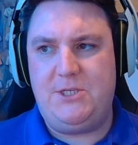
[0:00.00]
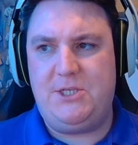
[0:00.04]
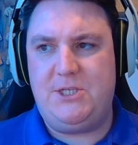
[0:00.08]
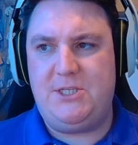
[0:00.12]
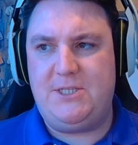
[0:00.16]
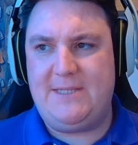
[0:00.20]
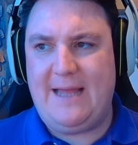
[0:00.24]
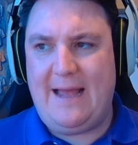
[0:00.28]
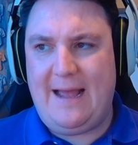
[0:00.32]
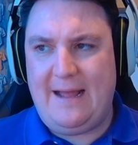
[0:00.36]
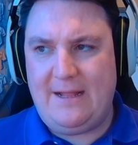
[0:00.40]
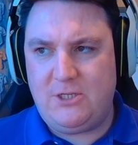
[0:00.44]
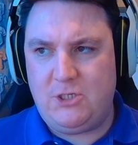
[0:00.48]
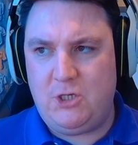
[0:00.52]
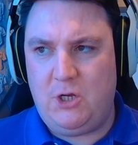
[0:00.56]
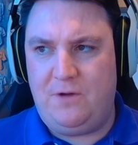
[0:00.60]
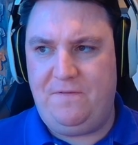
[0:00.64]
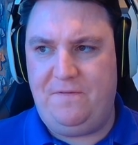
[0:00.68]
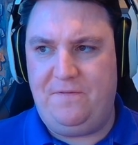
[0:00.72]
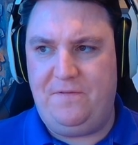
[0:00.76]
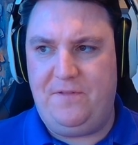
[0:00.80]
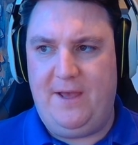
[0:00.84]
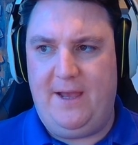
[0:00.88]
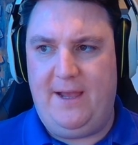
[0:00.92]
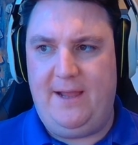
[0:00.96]
start
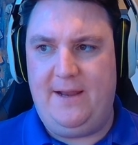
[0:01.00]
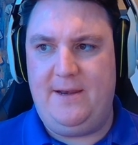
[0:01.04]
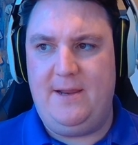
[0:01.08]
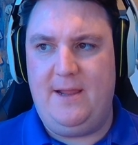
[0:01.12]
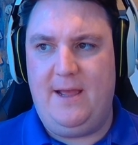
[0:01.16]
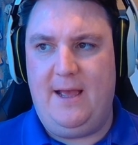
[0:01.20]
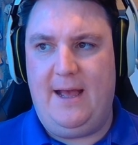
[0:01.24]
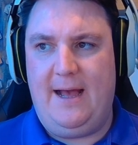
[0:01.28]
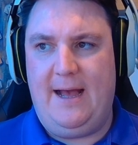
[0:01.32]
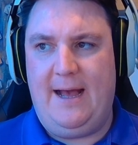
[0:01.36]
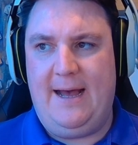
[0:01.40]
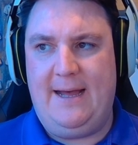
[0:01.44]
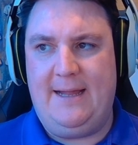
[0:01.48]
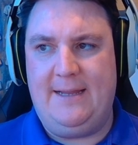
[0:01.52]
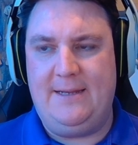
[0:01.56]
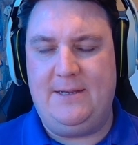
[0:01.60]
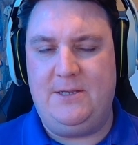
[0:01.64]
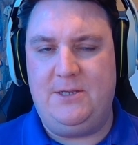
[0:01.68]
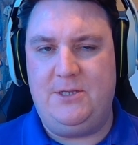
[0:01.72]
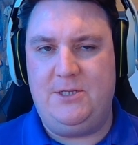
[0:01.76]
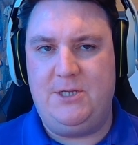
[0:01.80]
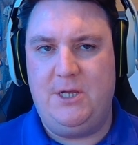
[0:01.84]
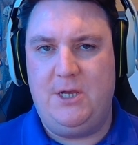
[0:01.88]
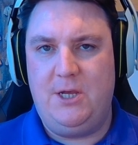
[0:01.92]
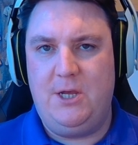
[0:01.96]
off then
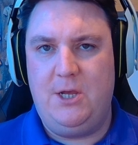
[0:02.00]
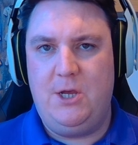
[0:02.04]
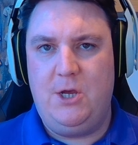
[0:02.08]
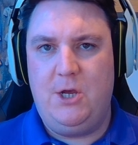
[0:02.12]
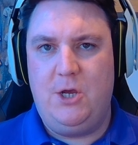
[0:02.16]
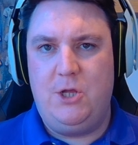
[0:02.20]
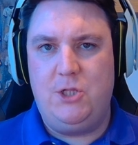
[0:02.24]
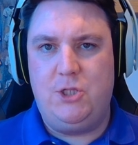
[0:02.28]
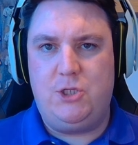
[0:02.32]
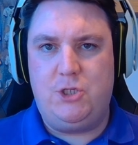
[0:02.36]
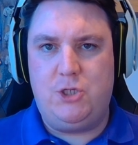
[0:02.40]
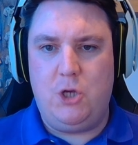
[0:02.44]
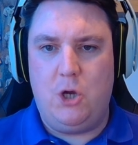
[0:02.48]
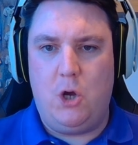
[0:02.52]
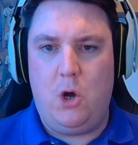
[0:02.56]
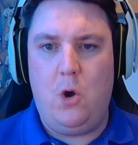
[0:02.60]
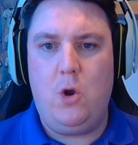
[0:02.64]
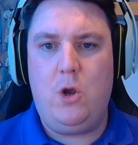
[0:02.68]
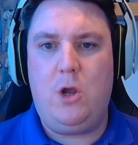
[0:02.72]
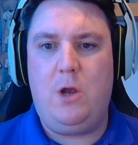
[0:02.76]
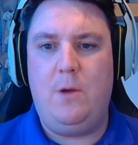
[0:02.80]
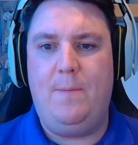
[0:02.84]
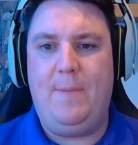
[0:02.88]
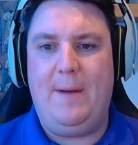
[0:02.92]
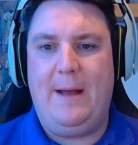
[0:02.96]
and
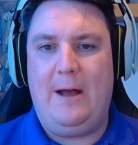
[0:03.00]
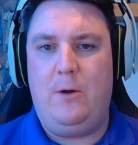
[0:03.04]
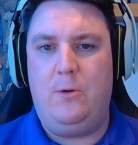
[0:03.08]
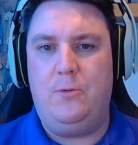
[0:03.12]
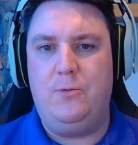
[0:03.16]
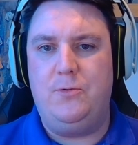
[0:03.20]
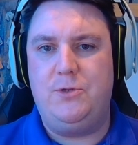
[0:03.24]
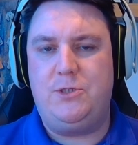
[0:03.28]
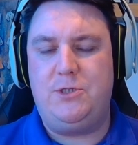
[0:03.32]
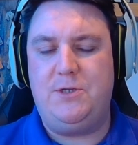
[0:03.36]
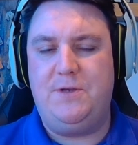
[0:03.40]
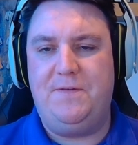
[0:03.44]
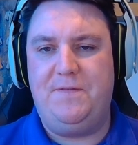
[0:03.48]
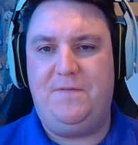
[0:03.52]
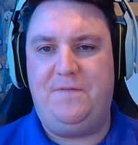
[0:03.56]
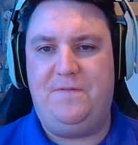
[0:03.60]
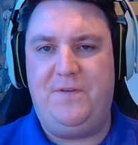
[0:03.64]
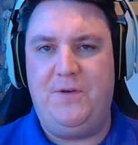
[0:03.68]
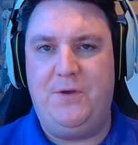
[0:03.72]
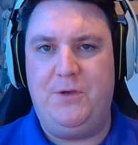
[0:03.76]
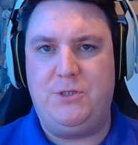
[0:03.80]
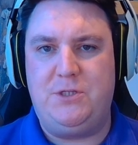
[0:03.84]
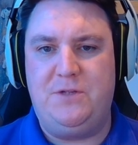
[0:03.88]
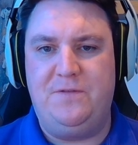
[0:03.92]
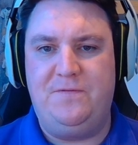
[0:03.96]
talk about,
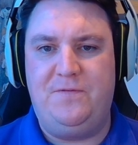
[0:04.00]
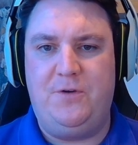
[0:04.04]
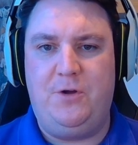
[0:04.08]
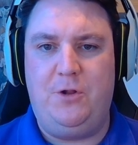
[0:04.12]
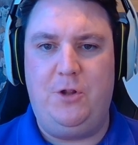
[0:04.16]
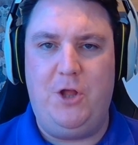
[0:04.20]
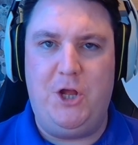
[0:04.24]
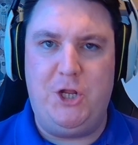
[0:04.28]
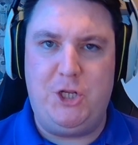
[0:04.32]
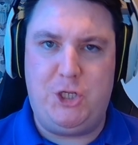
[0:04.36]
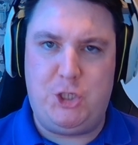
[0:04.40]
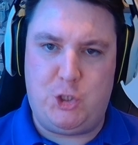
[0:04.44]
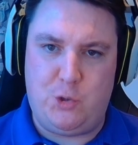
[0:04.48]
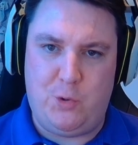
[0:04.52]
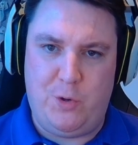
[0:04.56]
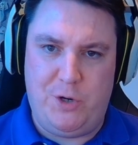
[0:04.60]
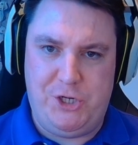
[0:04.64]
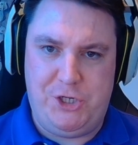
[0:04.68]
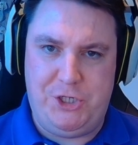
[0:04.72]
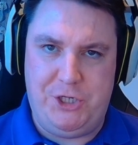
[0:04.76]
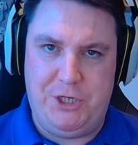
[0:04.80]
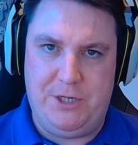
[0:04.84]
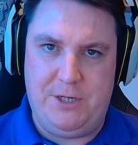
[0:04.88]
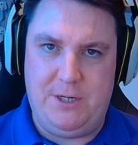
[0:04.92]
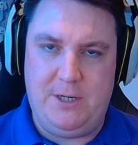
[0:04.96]
first of all,
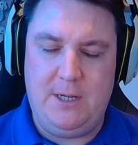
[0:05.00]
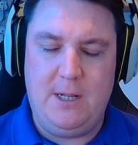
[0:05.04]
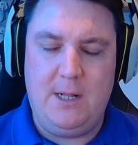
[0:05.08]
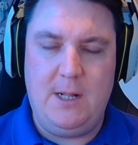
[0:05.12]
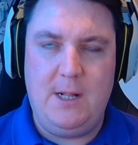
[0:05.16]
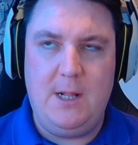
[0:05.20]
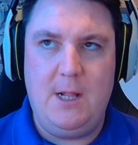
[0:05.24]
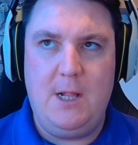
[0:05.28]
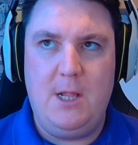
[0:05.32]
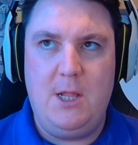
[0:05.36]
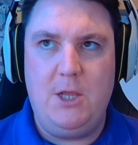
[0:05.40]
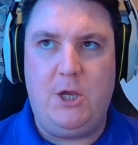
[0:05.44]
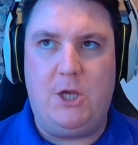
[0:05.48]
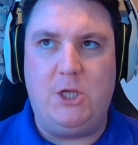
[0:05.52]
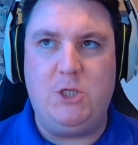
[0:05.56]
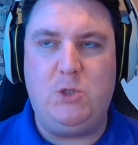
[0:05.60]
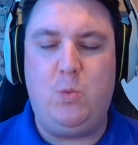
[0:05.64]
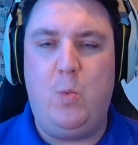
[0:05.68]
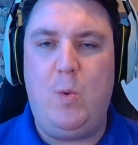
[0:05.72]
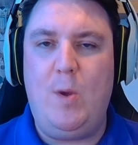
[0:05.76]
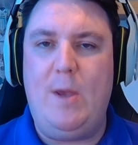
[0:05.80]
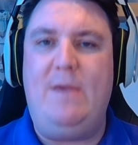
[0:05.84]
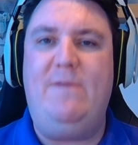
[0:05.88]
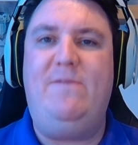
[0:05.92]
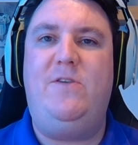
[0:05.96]
attrition, because
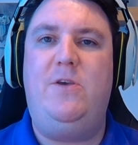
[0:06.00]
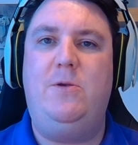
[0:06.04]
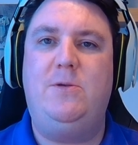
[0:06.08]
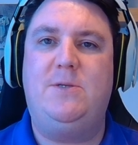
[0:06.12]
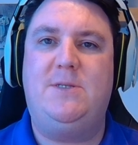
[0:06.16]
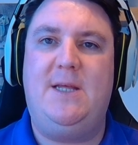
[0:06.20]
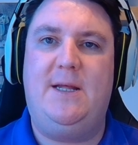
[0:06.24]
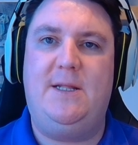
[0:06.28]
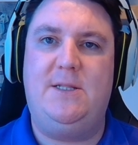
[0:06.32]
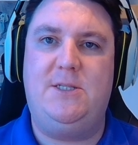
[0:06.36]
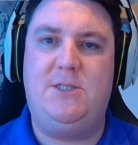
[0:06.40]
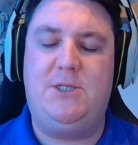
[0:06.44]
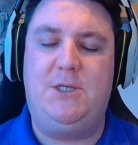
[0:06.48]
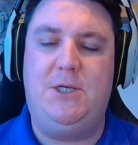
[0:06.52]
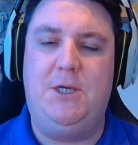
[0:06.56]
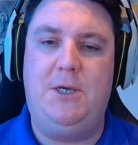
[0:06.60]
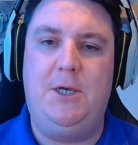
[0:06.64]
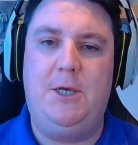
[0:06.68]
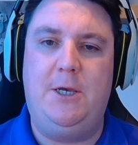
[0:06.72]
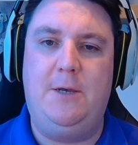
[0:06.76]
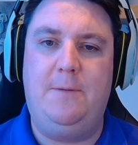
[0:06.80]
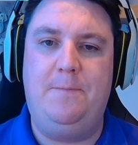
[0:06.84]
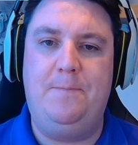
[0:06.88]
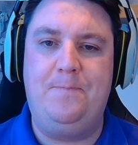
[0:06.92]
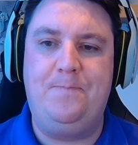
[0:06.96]
we've used that
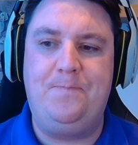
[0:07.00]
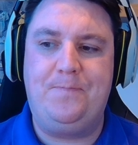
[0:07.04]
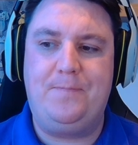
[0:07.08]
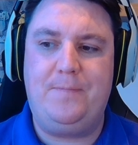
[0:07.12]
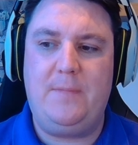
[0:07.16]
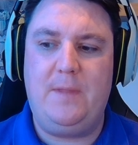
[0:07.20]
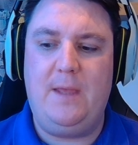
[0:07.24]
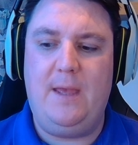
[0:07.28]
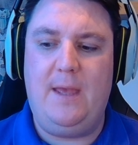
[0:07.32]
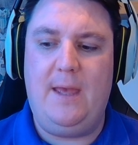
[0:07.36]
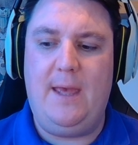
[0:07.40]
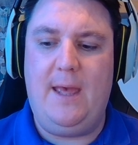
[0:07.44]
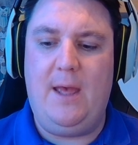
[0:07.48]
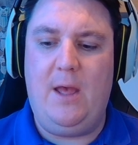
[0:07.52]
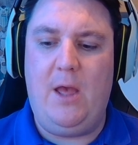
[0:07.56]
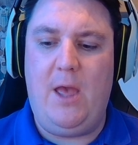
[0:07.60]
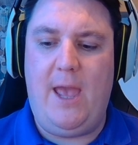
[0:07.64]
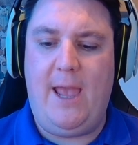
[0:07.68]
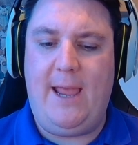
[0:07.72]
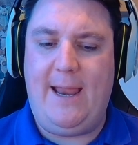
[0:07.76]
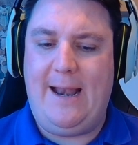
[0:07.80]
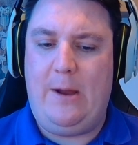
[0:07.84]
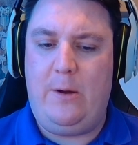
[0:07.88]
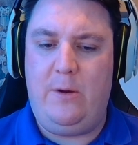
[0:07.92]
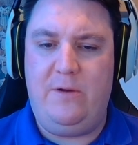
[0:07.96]
term
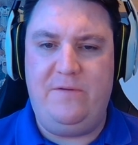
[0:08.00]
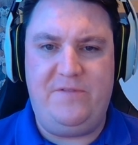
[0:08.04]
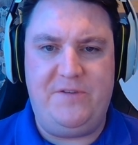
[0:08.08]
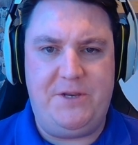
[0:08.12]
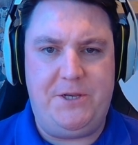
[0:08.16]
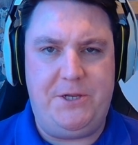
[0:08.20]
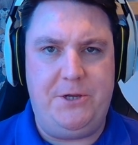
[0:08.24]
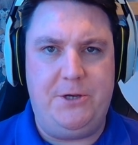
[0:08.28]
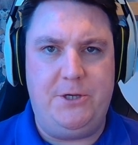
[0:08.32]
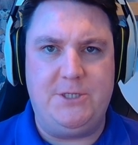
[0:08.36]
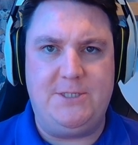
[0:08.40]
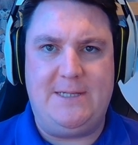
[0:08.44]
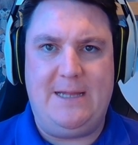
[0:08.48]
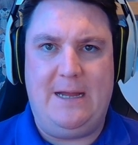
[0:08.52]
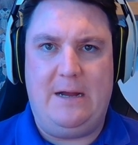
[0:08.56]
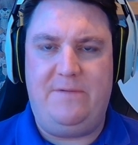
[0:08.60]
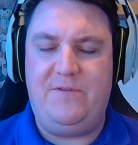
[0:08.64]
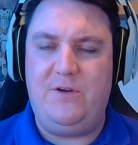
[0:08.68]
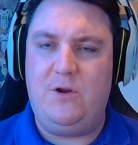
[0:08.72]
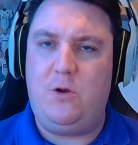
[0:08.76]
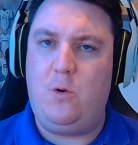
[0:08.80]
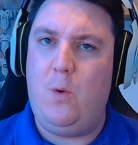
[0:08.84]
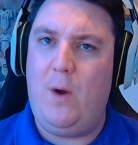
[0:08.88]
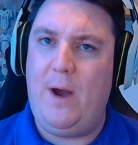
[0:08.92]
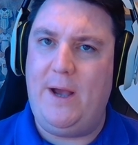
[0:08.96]
in our videos now
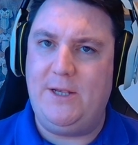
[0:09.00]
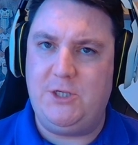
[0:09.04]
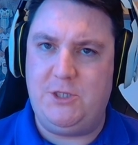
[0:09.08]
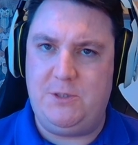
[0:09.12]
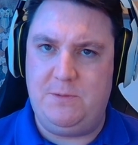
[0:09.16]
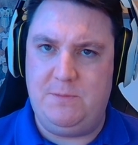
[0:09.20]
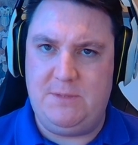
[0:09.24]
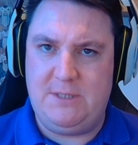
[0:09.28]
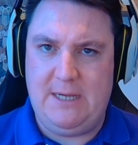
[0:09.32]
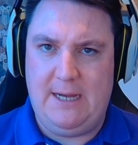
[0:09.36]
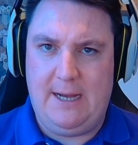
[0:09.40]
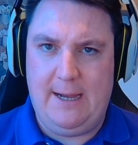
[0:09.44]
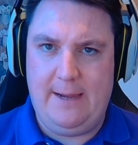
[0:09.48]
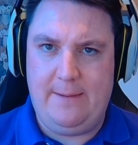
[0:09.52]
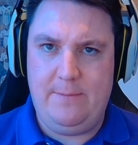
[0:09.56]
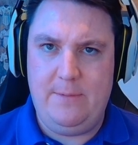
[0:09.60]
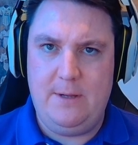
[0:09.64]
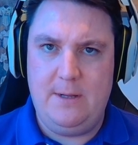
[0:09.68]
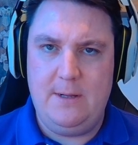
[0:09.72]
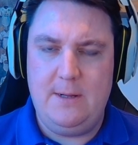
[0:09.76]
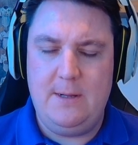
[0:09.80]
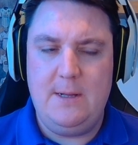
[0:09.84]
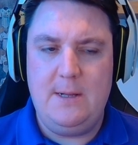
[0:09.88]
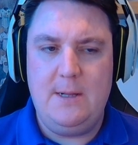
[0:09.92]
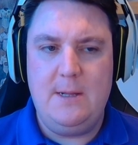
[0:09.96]
for quite some time.
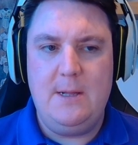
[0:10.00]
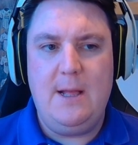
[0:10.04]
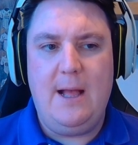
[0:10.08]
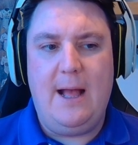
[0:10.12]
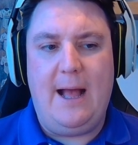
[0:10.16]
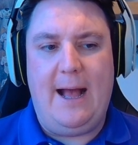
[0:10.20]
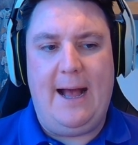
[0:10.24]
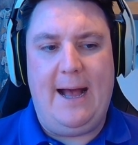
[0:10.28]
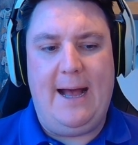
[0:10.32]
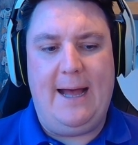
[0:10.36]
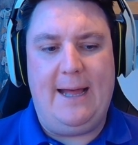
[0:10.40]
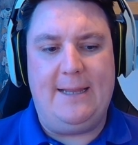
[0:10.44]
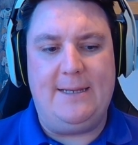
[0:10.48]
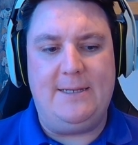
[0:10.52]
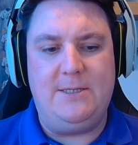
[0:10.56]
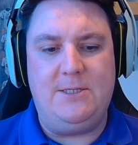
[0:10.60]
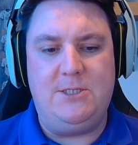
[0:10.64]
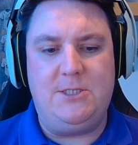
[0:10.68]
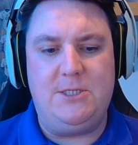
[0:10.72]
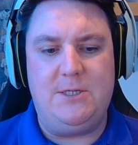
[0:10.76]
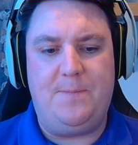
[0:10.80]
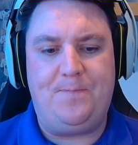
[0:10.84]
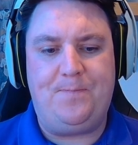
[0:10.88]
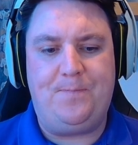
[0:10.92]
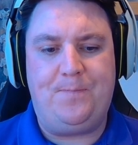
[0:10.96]
And
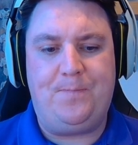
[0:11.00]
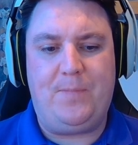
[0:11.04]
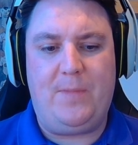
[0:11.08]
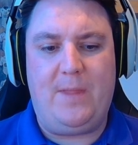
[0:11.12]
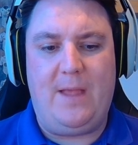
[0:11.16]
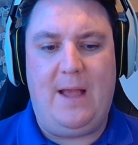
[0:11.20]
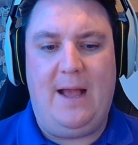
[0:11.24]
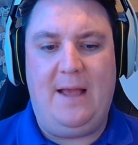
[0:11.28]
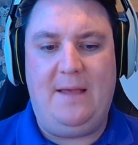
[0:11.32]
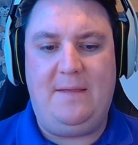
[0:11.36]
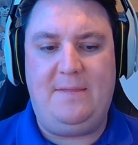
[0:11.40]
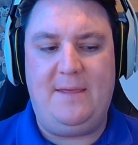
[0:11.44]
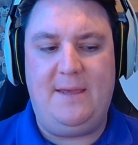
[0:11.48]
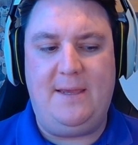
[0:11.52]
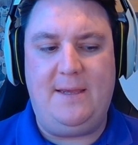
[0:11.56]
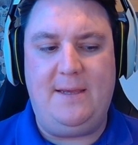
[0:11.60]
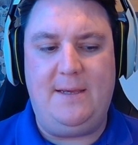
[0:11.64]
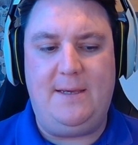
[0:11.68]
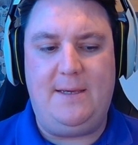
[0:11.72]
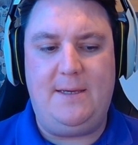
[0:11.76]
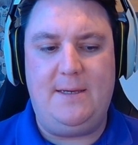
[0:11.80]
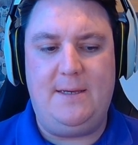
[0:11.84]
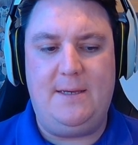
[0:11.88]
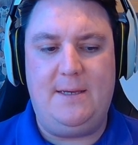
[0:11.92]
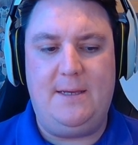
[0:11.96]
I
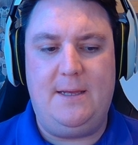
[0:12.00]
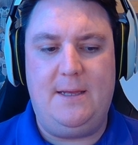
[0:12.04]
think